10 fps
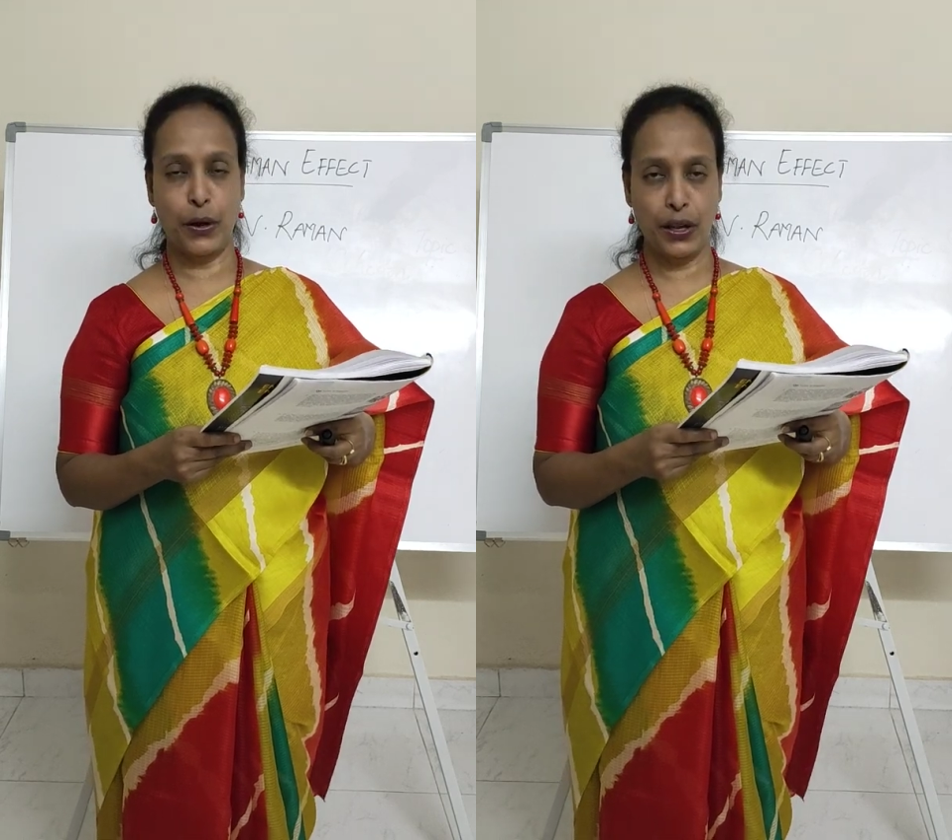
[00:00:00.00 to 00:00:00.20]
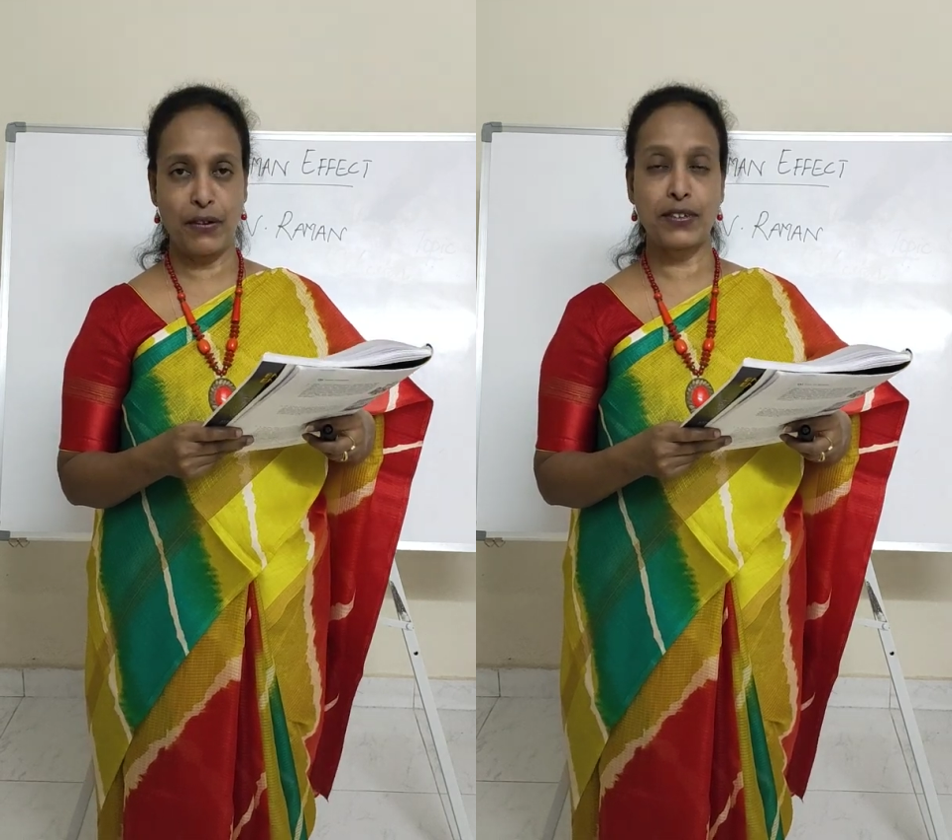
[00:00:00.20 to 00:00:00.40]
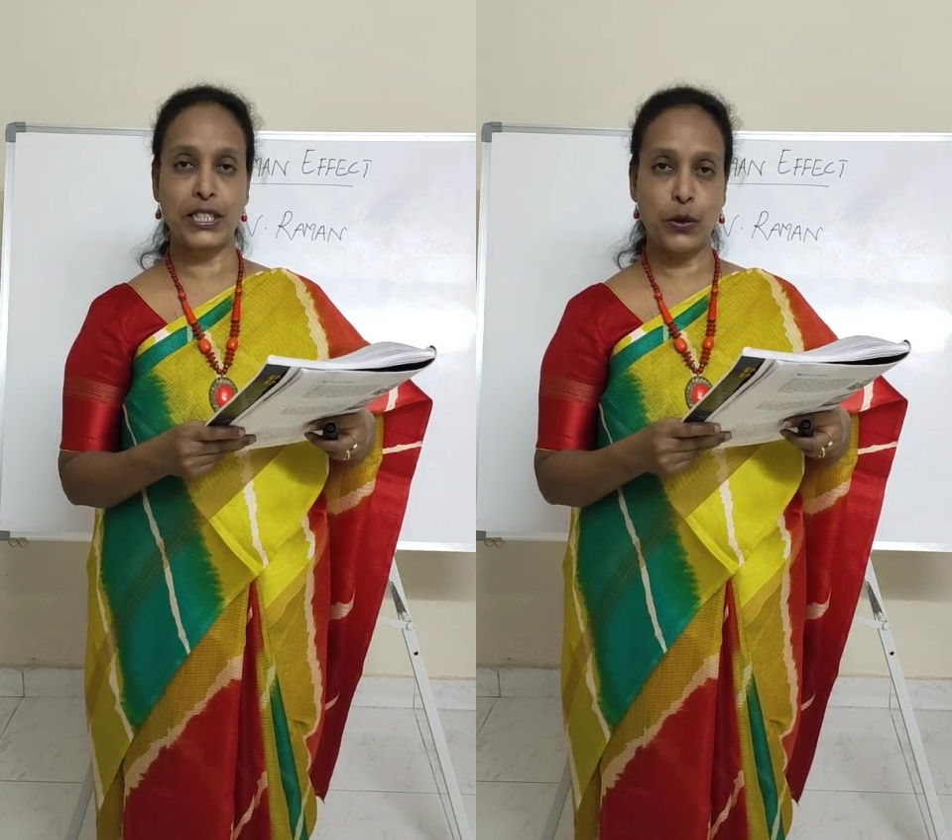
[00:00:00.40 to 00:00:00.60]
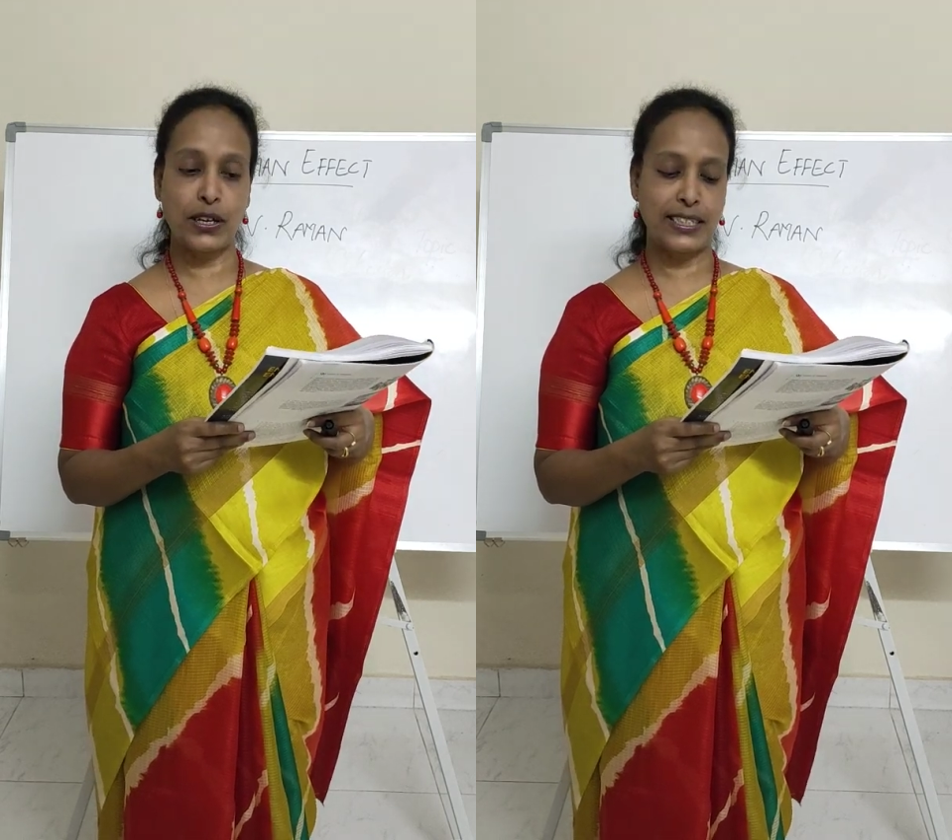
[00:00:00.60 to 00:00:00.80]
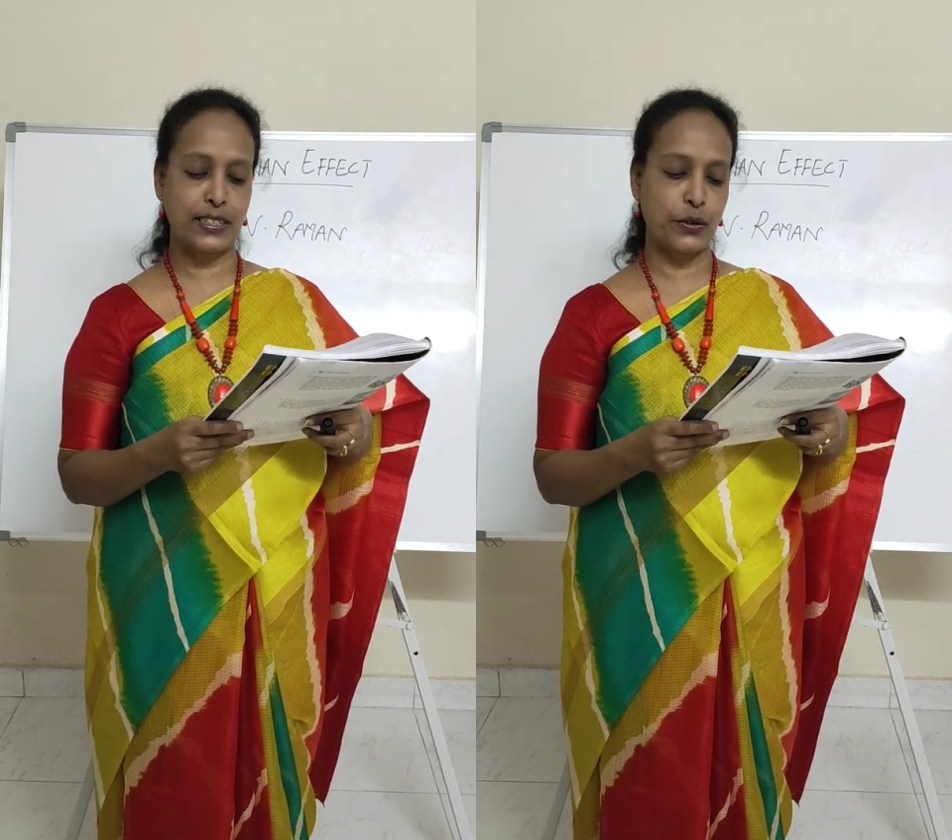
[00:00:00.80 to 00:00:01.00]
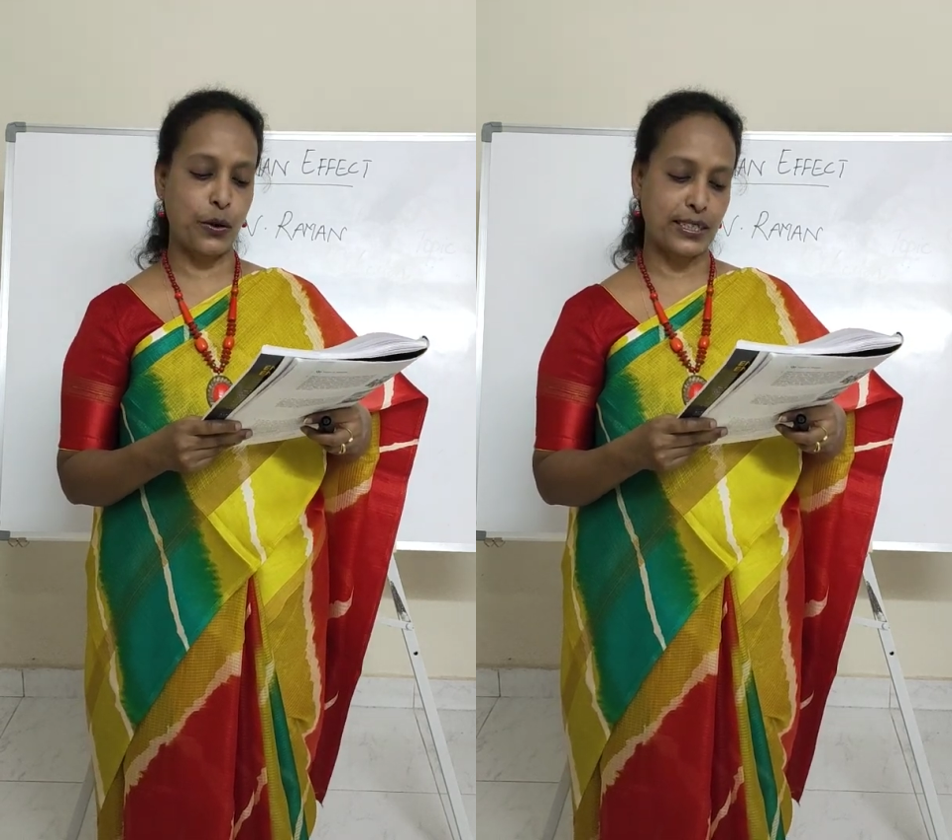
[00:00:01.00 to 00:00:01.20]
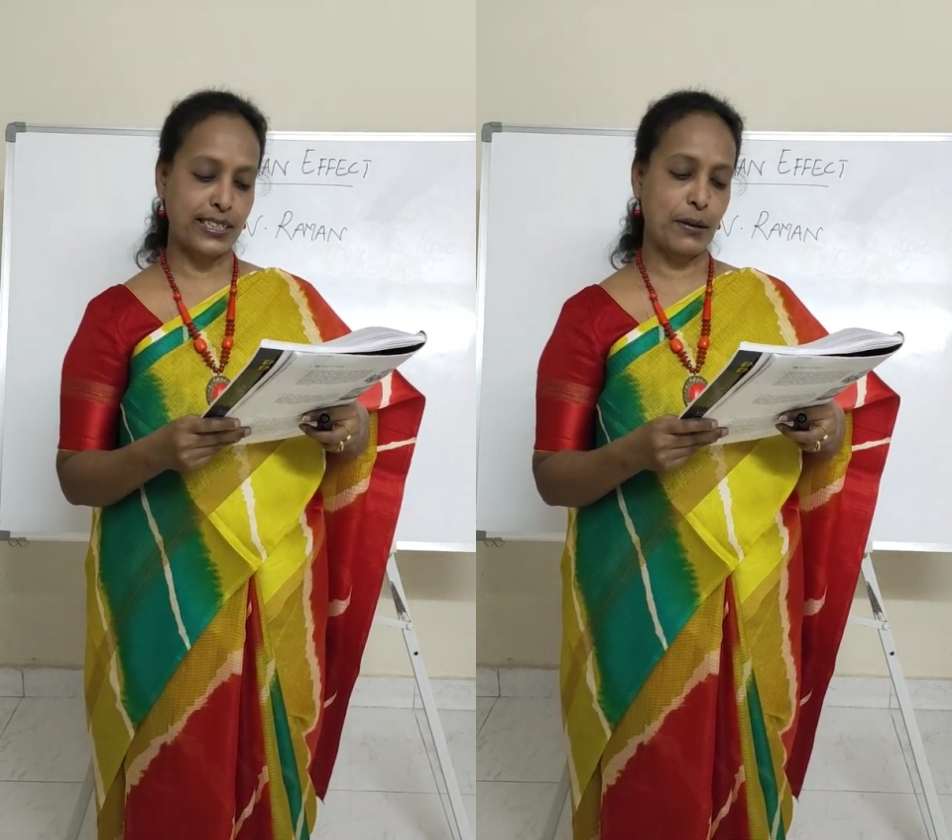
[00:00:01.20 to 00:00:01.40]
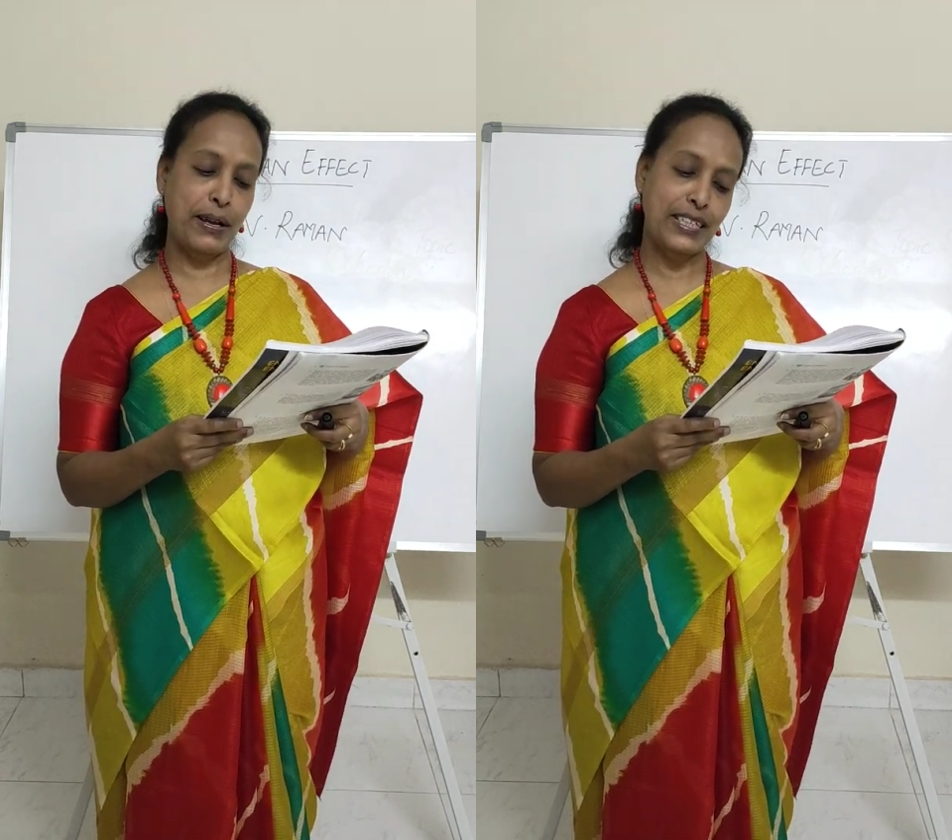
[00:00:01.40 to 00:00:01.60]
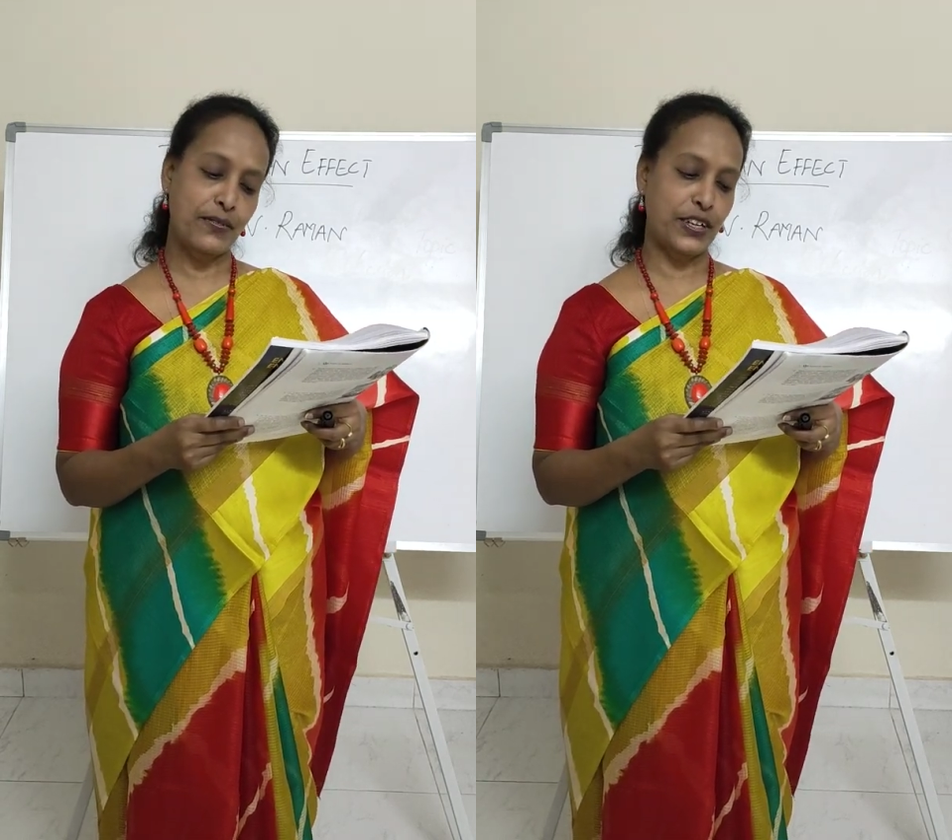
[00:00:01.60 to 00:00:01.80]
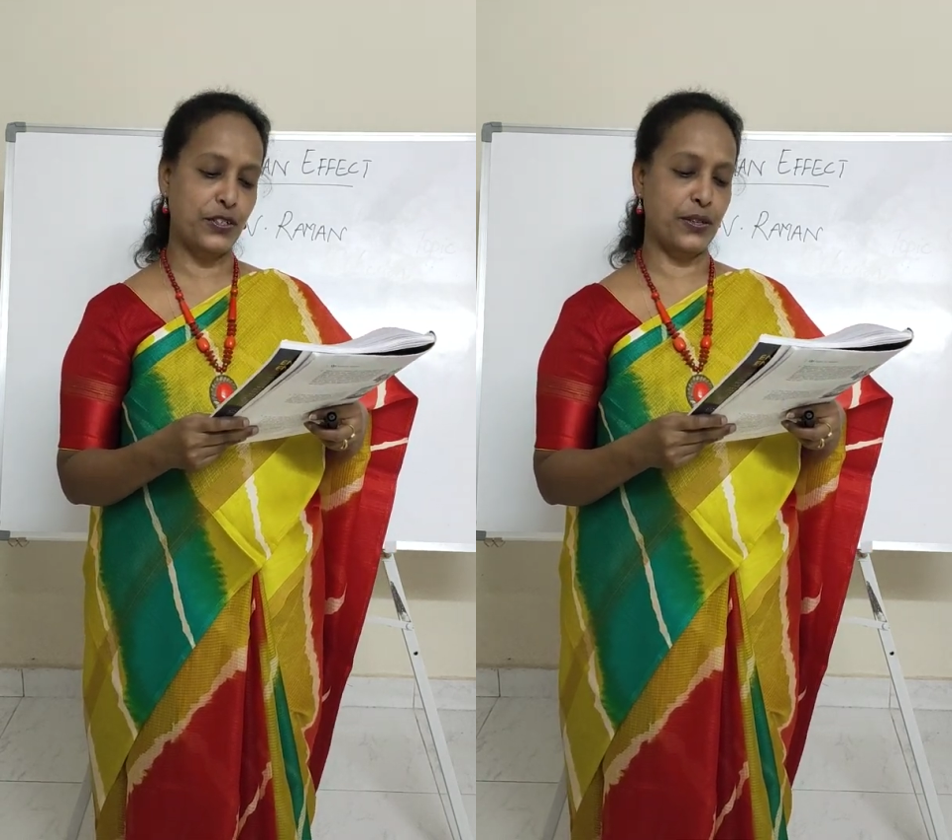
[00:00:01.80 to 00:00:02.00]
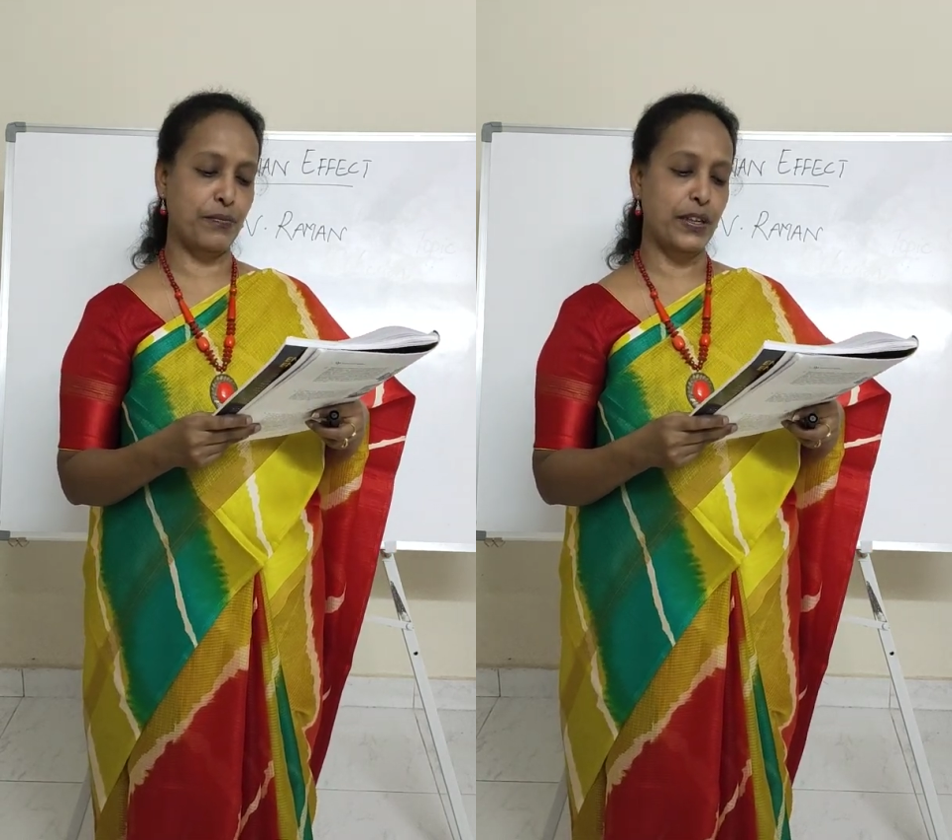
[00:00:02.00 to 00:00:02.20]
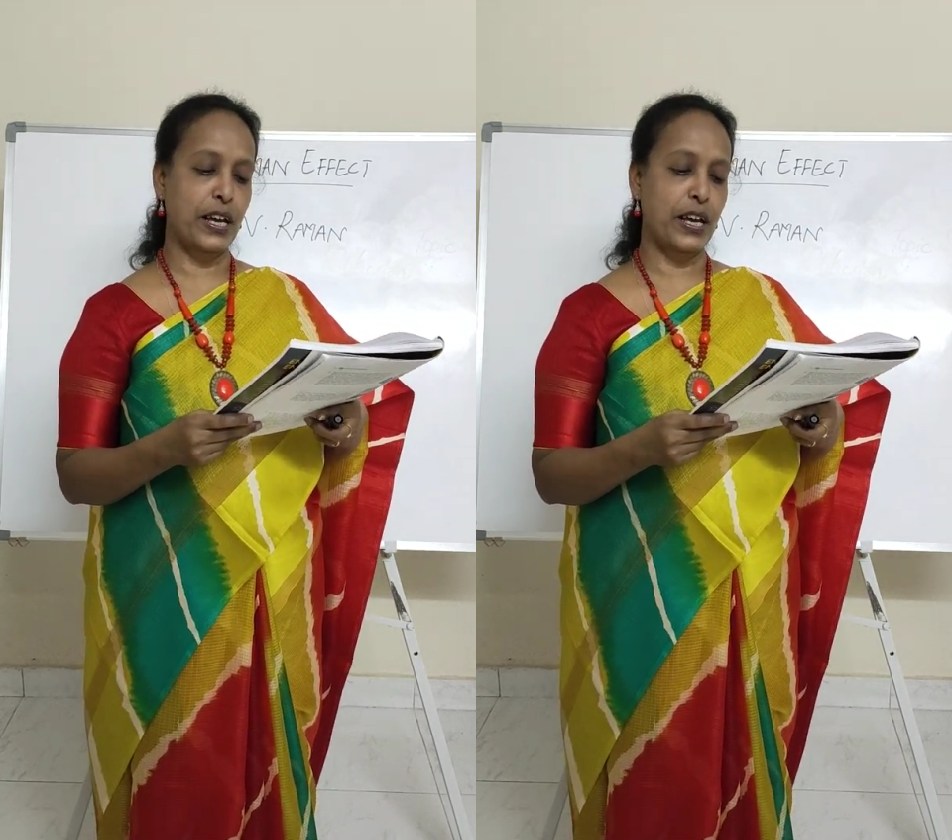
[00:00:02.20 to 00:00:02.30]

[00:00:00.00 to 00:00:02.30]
Okay, viscosity means friction.